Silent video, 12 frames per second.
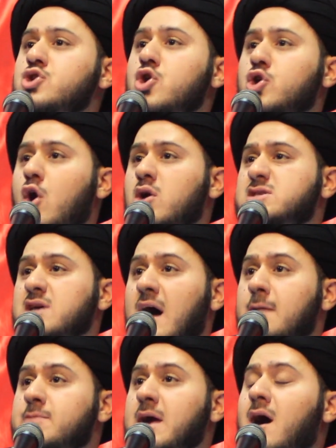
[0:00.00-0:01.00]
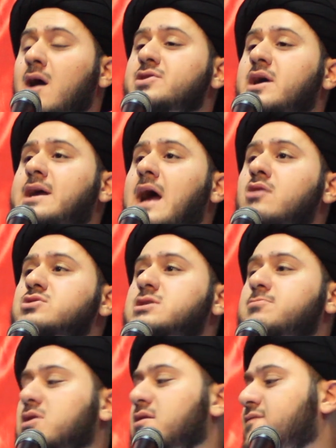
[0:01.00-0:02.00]
You're going to be held
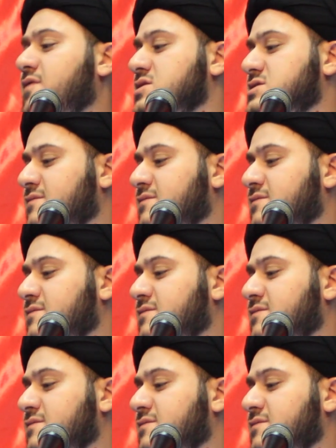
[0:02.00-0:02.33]
accountable in front